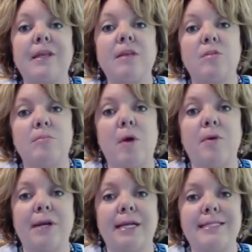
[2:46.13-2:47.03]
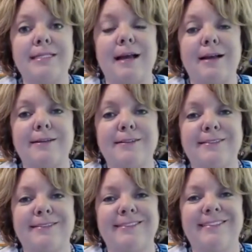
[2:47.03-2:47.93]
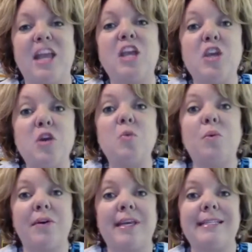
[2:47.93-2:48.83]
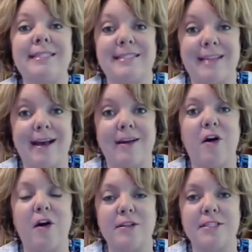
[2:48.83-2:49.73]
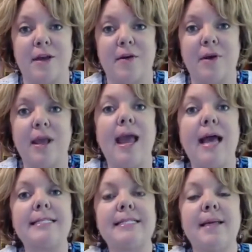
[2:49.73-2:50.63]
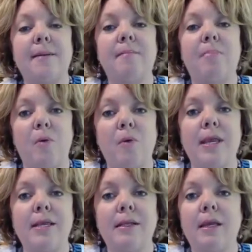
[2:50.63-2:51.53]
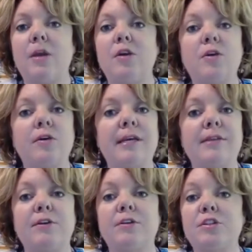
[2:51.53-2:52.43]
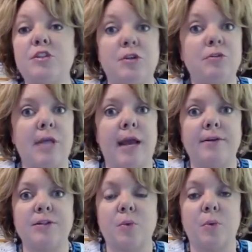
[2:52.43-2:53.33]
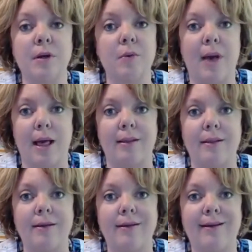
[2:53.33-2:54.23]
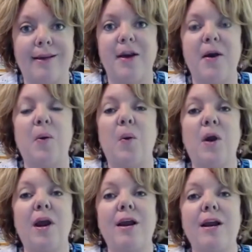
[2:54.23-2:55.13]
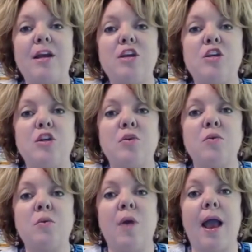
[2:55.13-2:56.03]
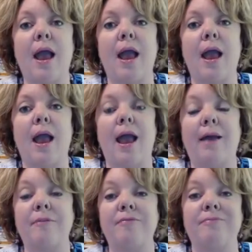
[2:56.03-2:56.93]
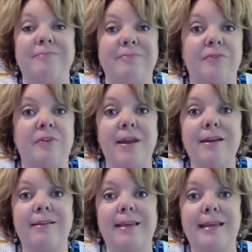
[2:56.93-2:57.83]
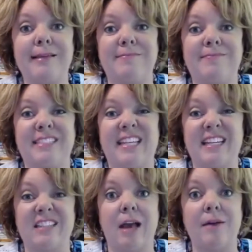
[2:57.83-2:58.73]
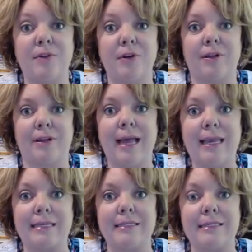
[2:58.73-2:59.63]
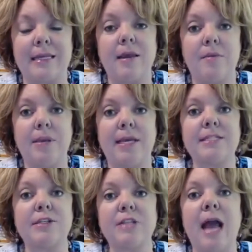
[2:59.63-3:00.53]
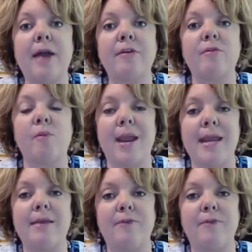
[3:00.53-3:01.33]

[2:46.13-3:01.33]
The mower got stuck. You will get stuck also. At some point, you're either too tired to work well, or you have frankly ticked off your clients because they're tired of waiting